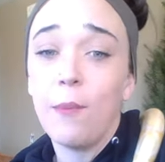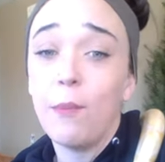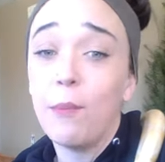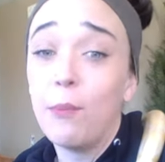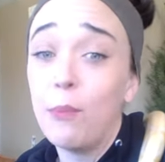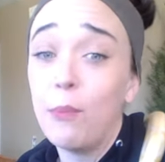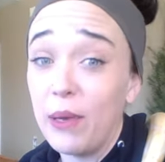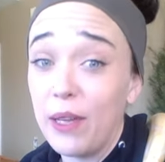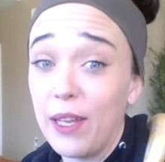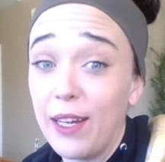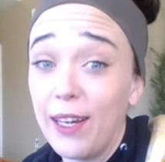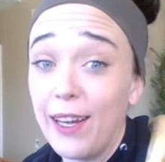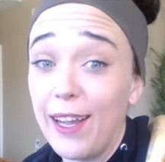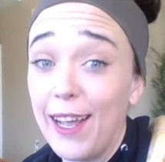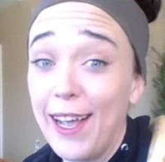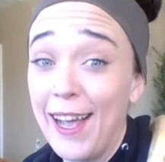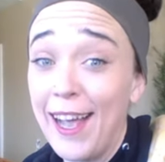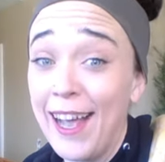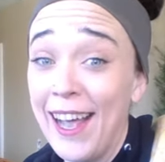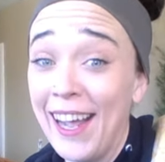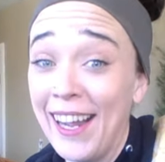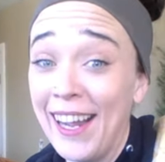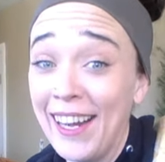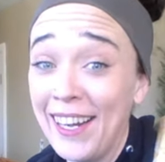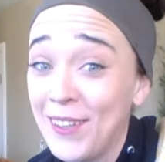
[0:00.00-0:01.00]
But
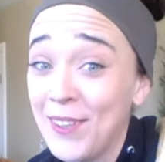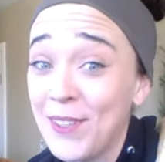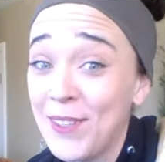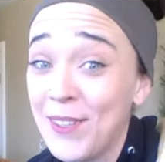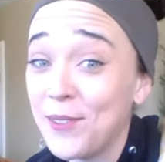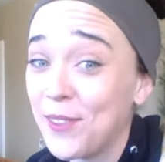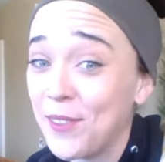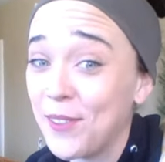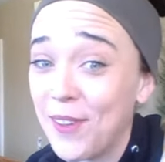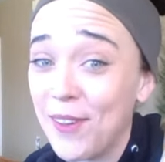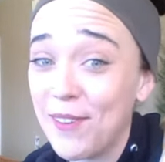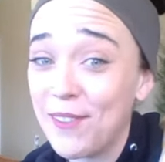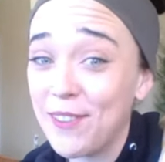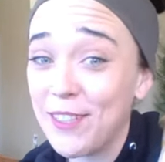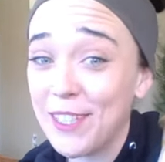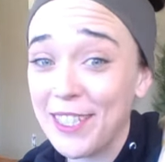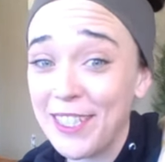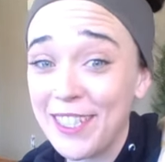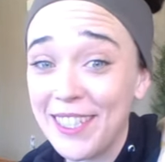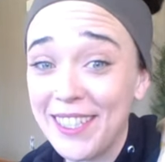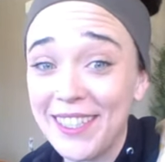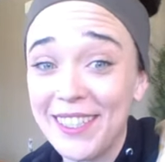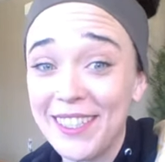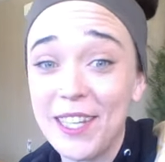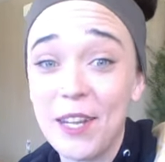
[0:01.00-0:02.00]
I don't know if you've ever
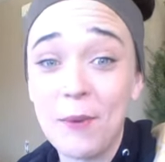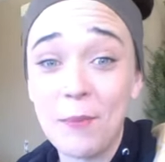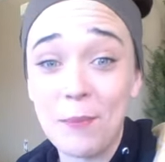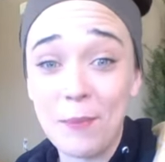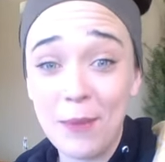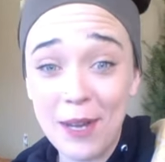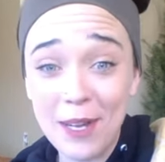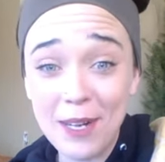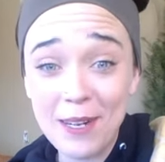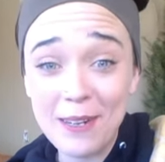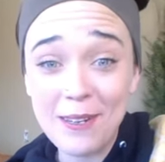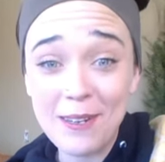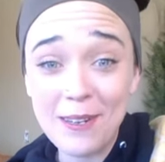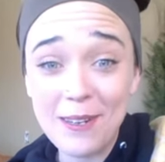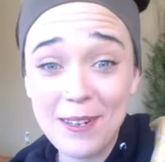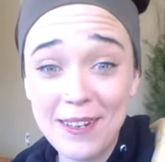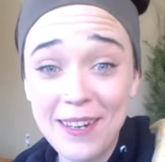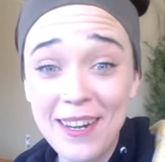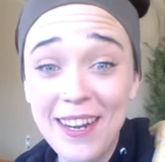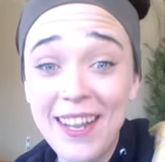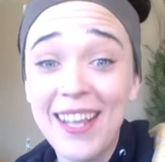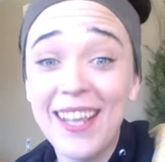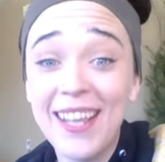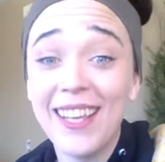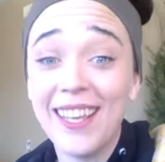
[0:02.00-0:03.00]
seen a monitor
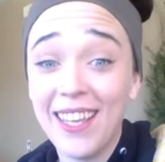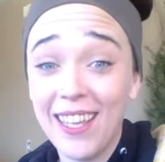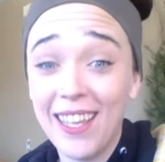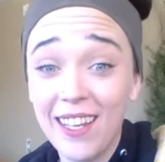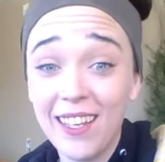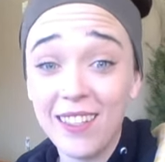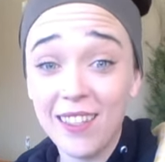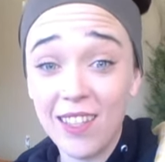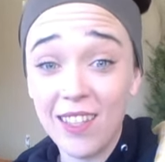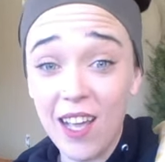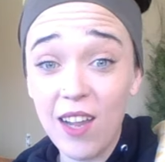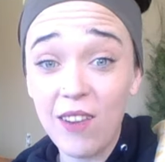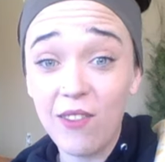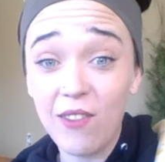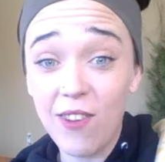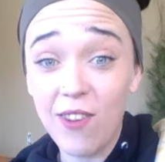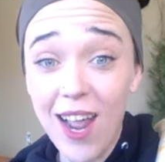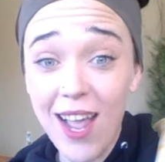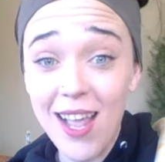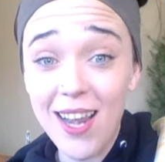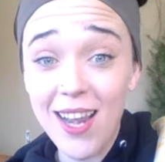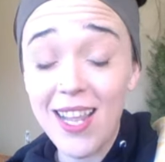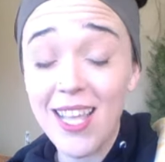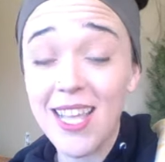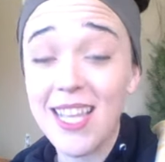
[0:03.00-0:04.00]
eat a live
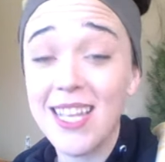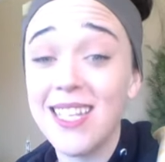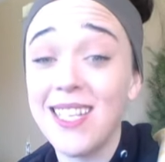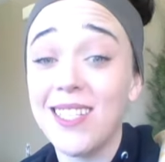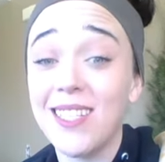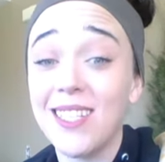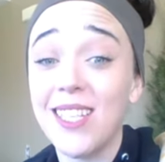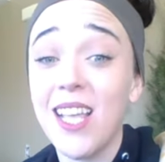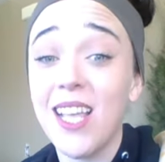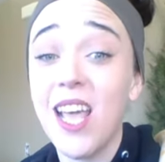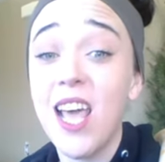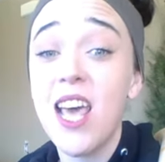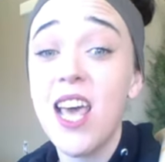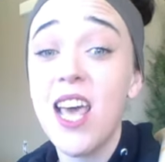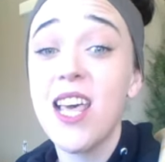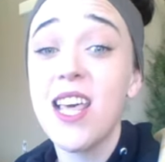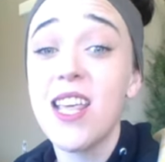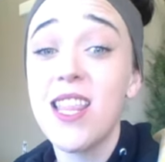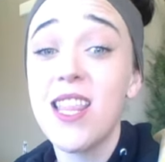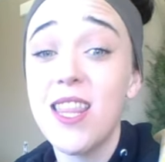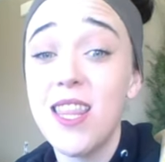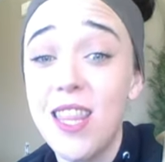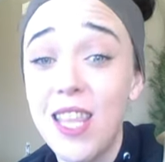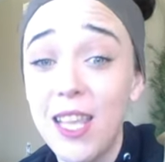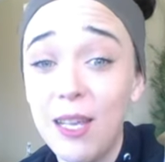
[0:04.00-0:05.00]
rat. It is
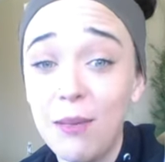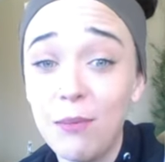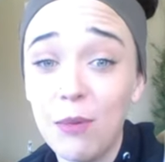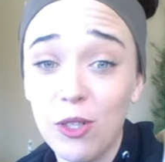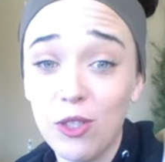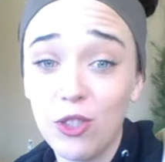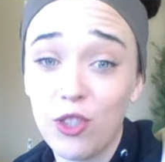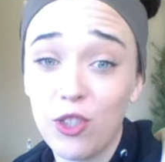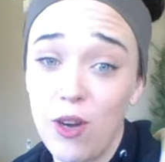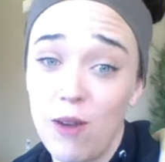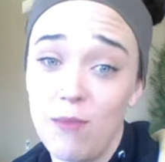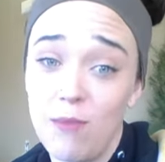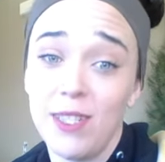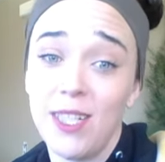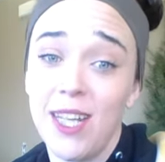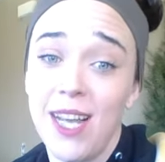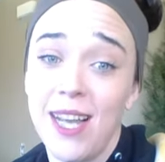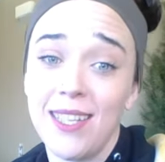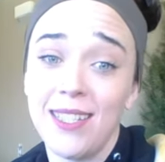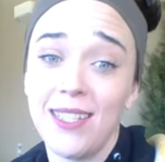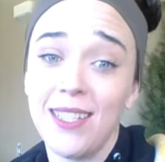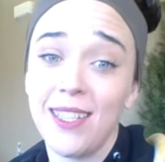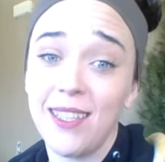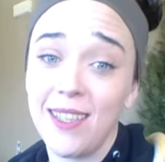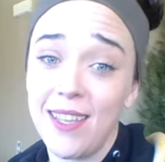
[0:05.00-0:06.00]
the most
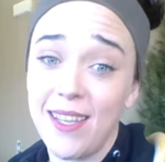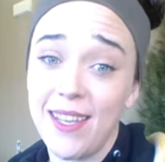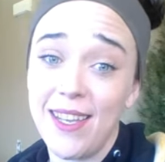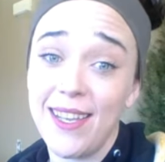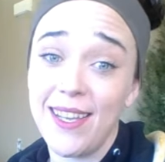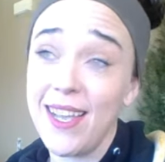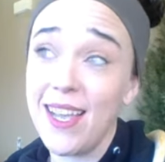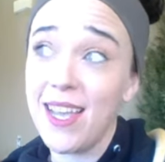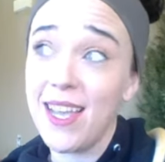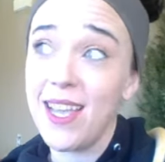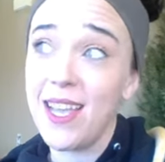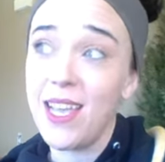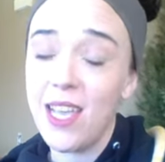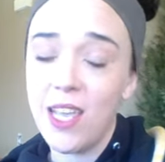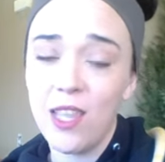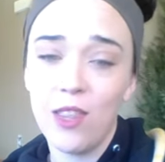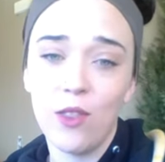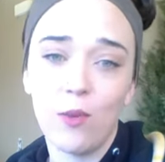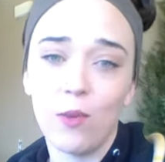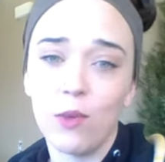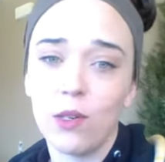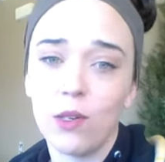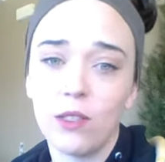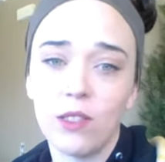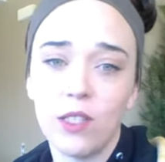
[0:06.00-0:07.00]
traumatizing thing in the
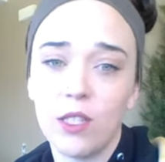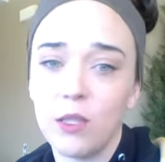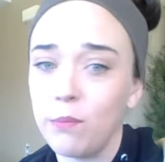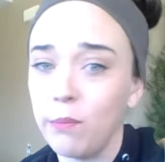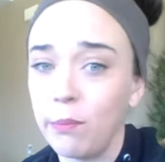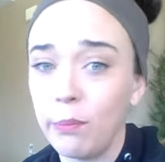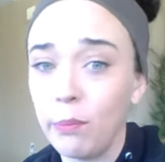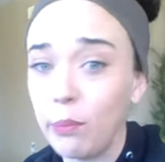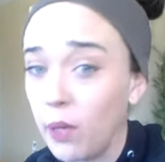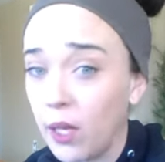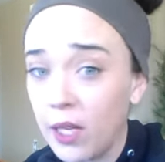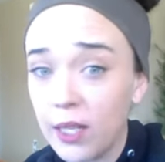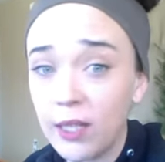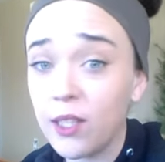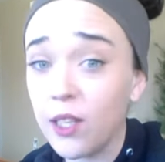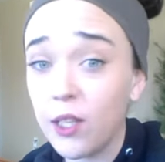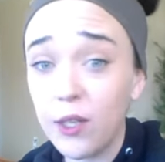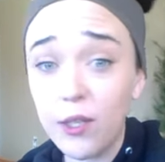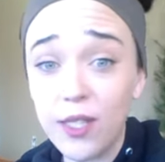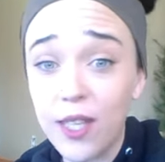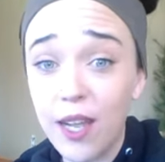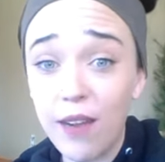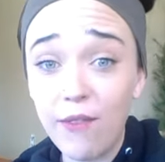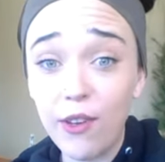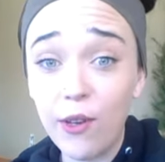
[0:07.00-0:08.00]
world. Just blood
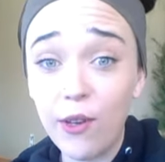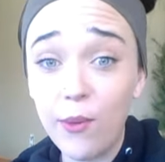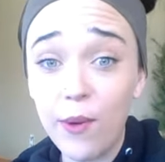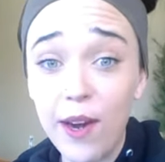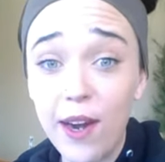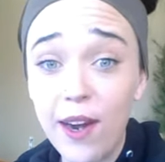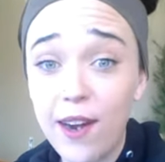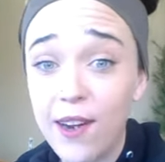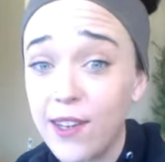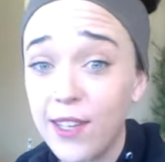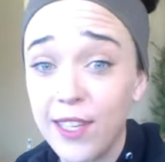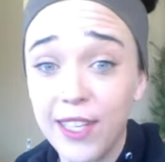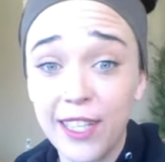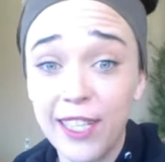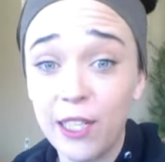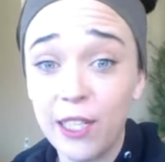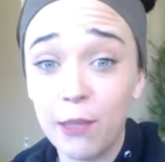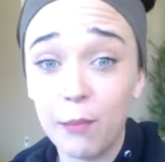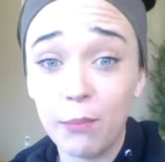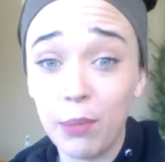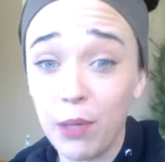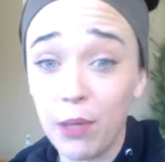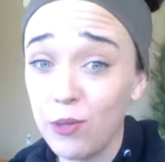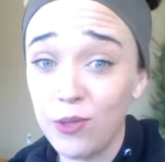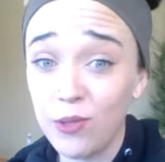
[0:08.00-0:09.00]
goes everywhere and you can hear
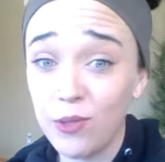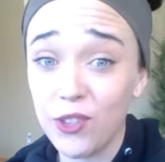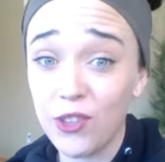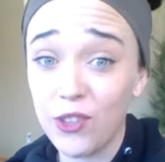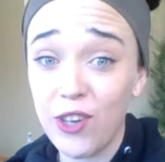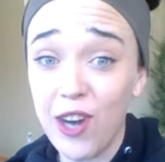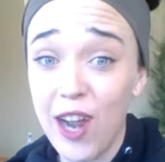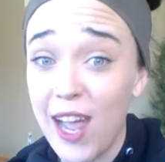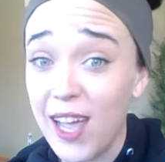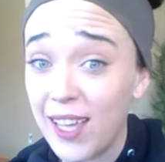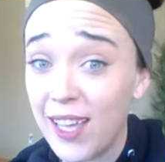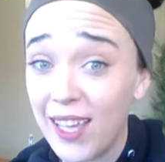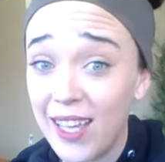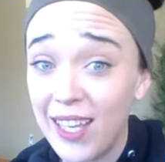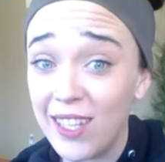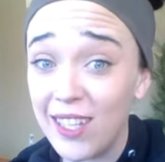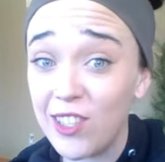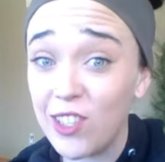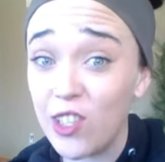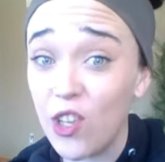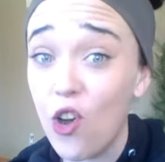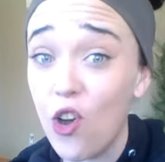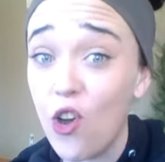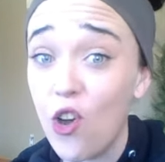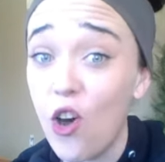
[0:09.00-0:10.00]
bones crack. It's
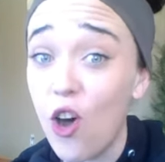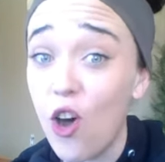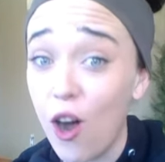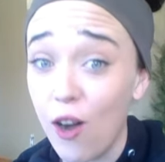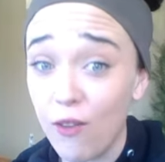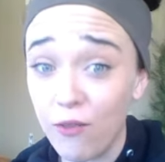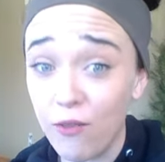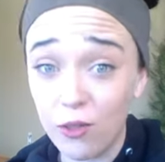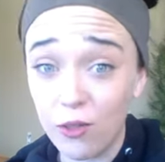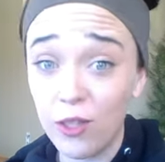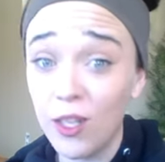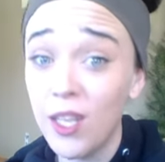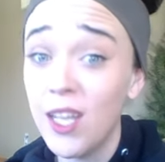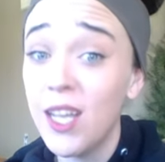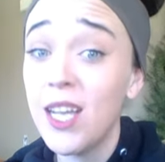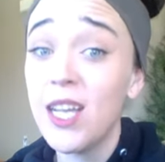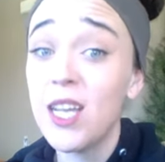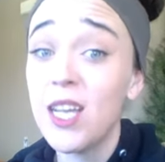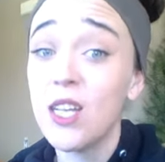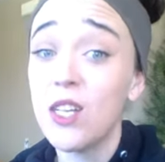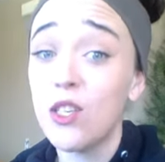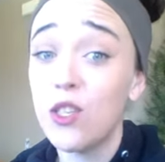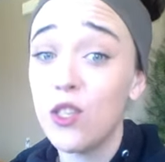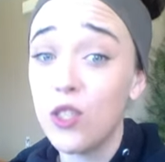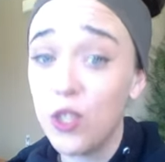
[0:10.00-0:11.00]
awful.
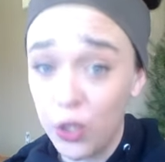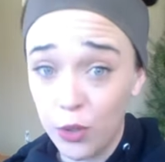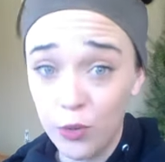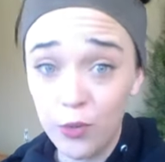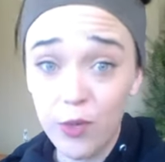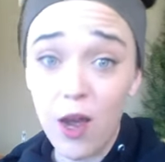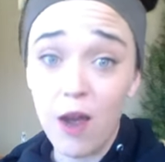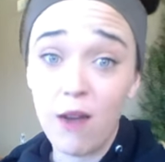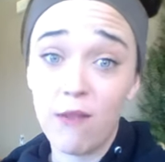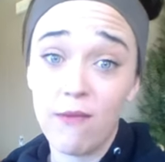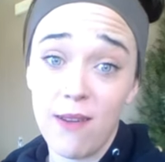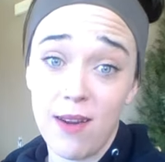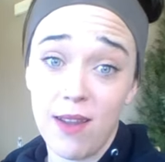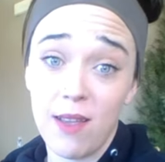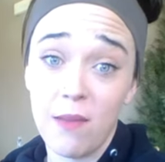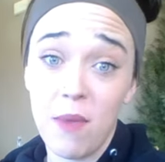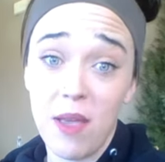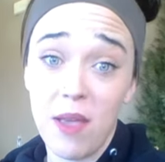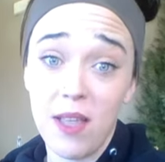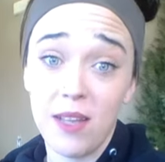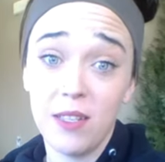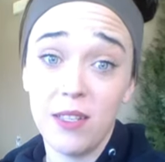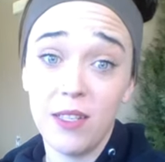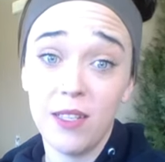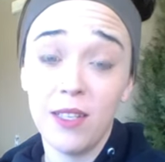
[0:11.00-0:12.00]
Do not
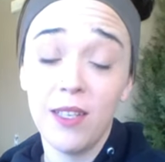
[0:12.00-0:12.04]
recommend.